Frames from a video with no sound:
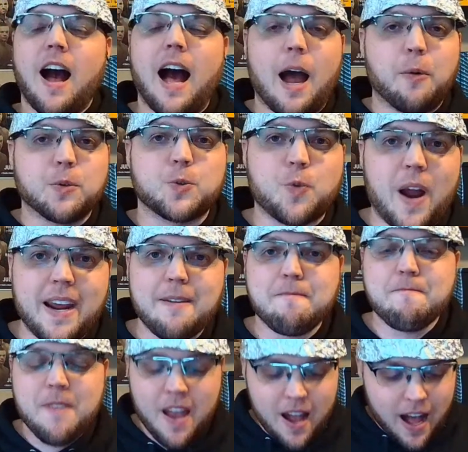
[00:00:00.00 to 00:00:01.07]
I was right,
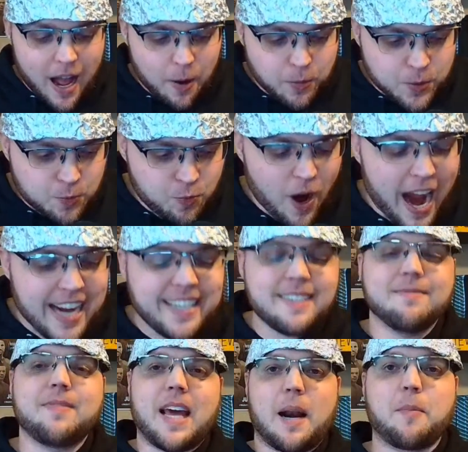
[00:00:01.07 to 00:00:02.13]

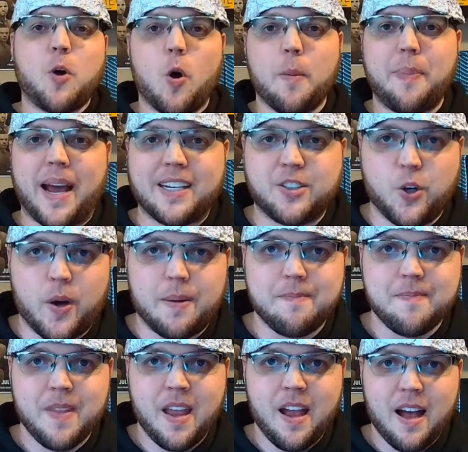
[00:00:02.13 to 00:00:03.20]
and I'm going back to it.
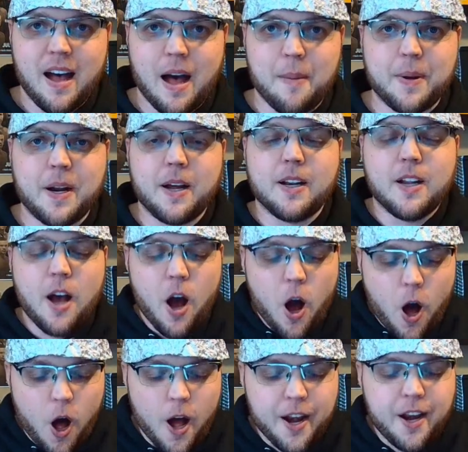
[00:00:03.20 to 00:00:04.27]
I'm going to
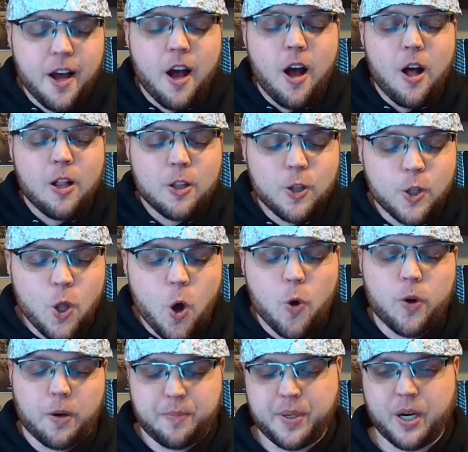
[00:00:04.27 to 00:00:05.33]

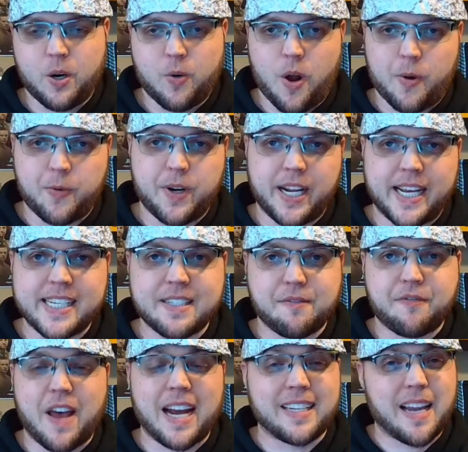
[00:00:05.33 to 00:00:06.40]
unload on Pierre Rodriguez. In
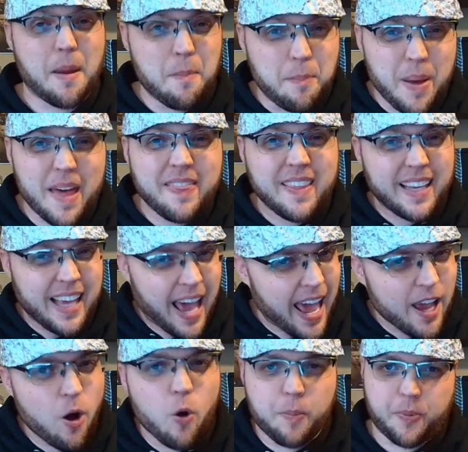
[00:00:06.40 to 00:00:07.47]
fact, I bet the
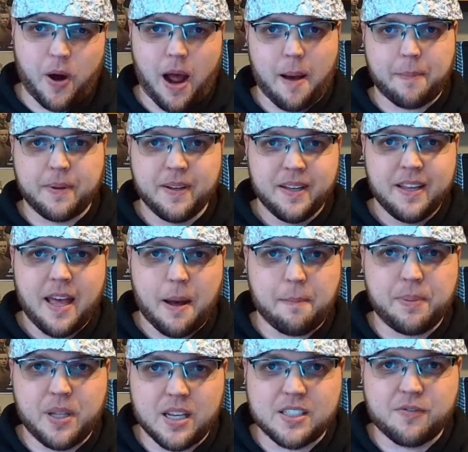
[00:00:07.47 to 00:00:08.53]
KO prop at
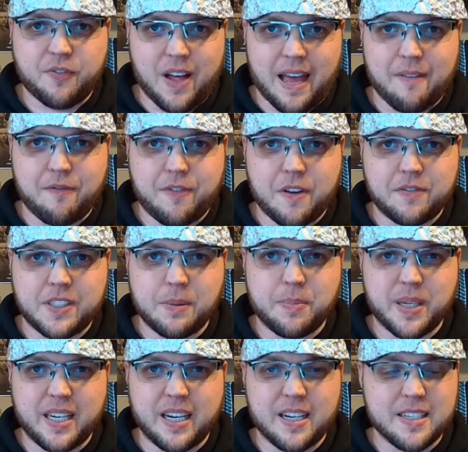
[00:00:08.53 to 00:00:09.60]
plus 550
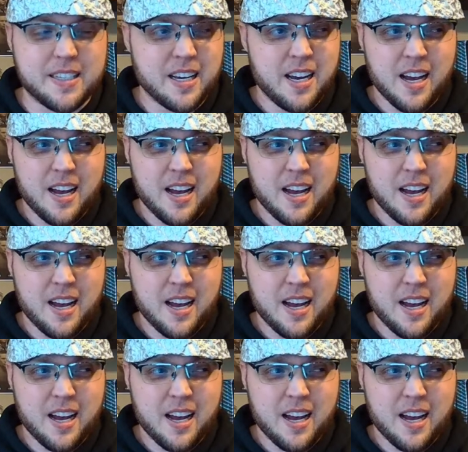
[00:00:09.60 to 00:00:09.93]
because